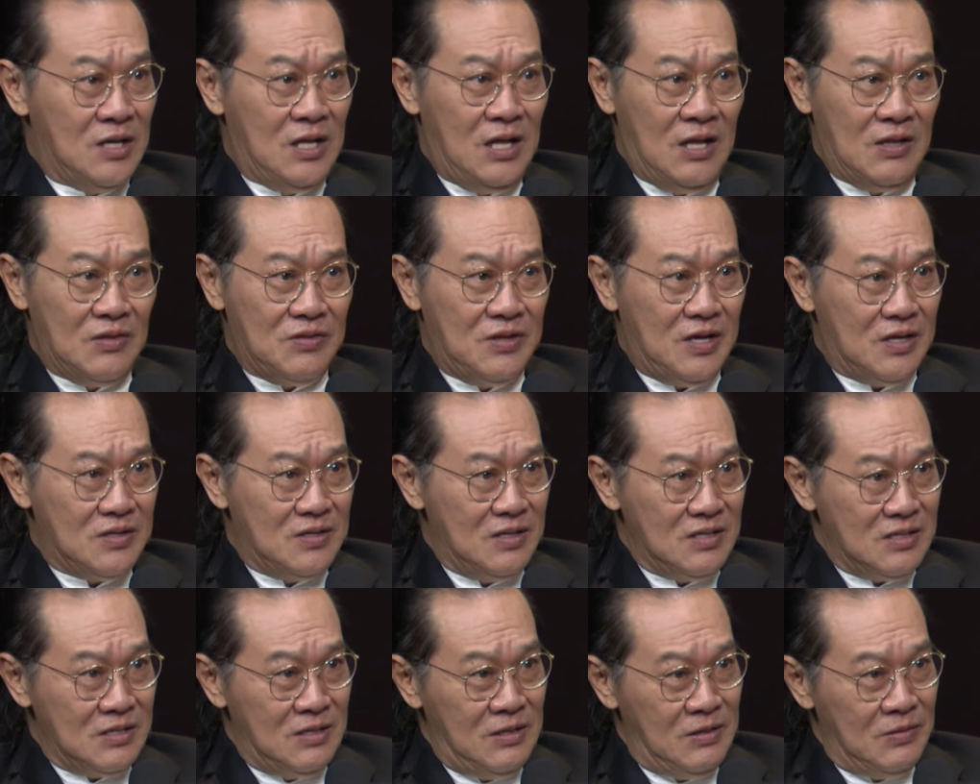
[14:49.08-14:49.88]

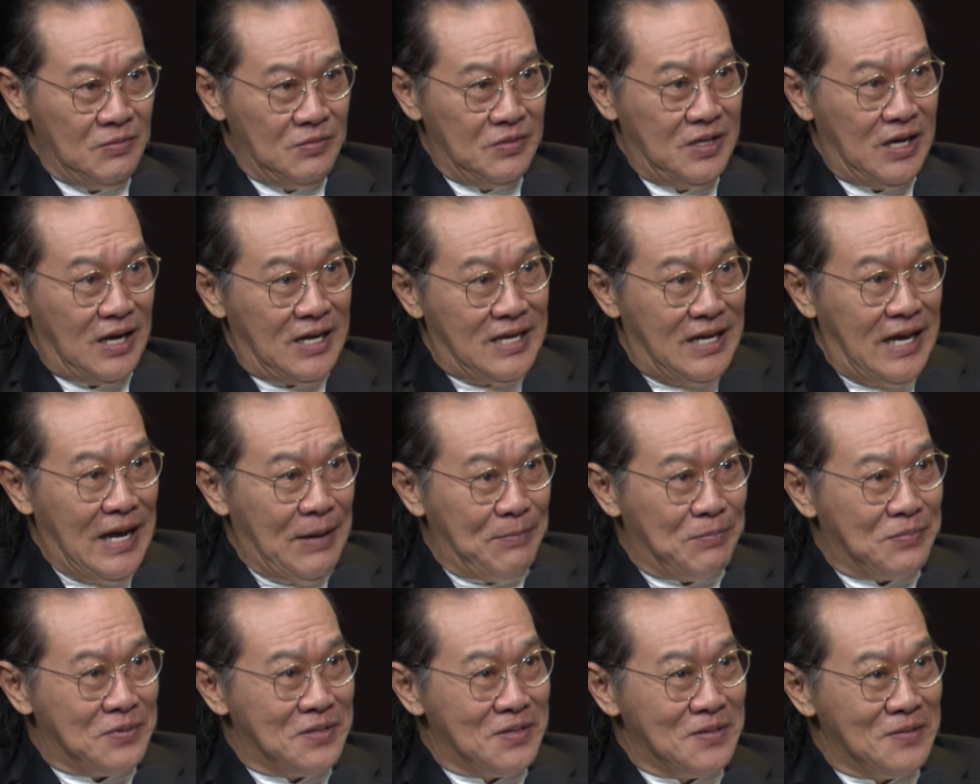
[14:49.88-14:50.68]
they're
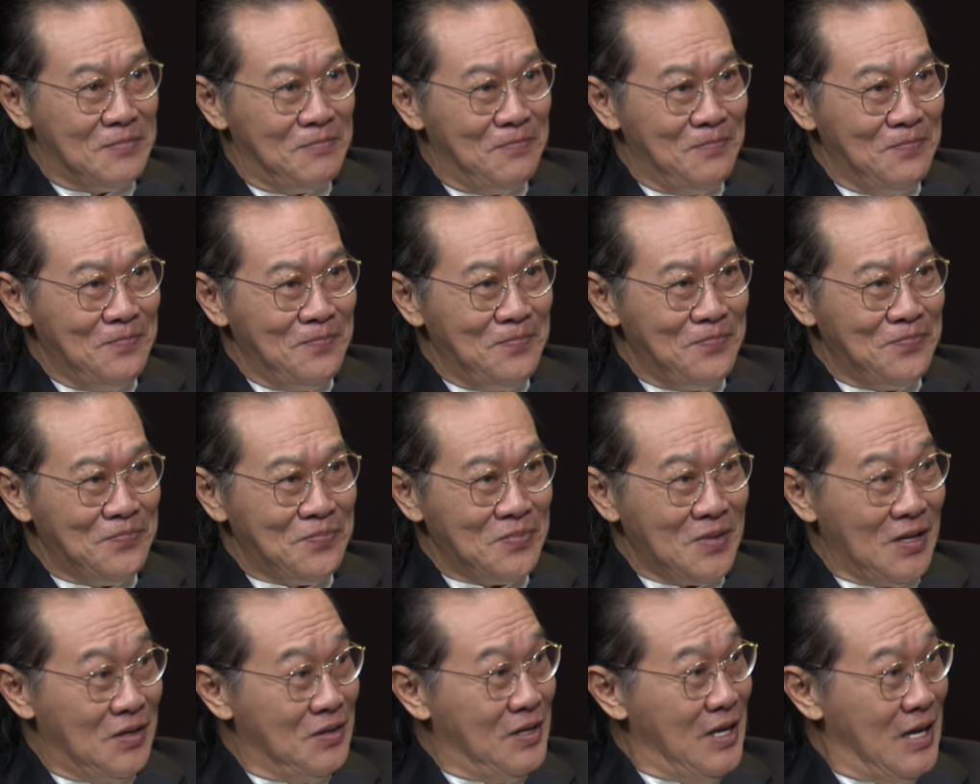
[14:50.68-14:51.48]
gaps.
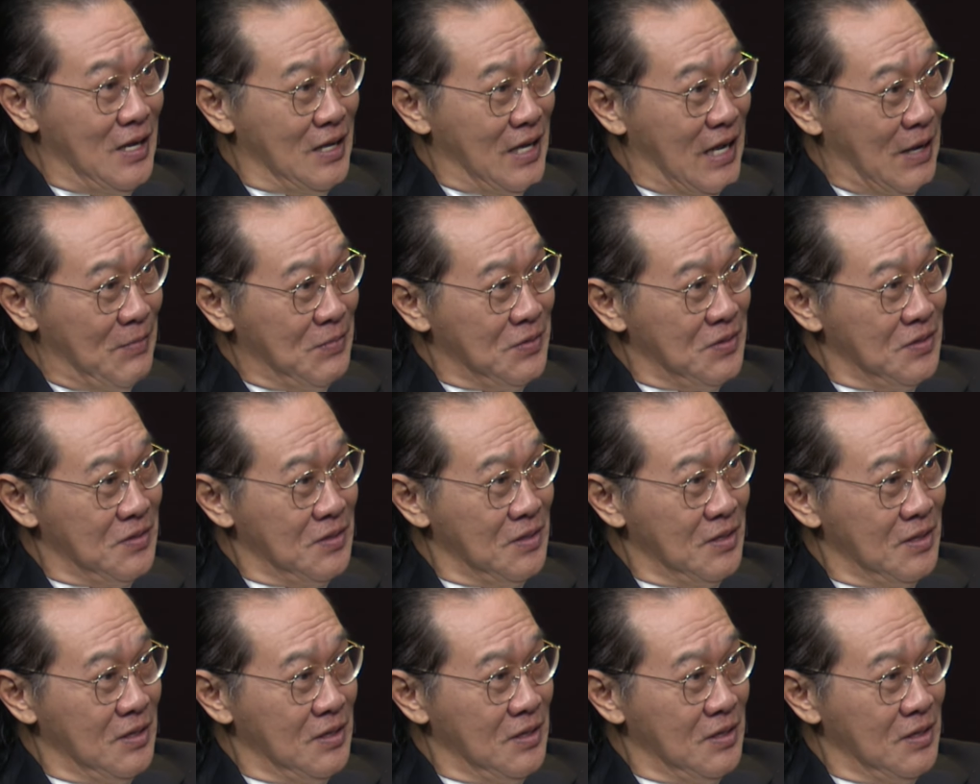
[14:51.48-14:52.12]
They are gaps.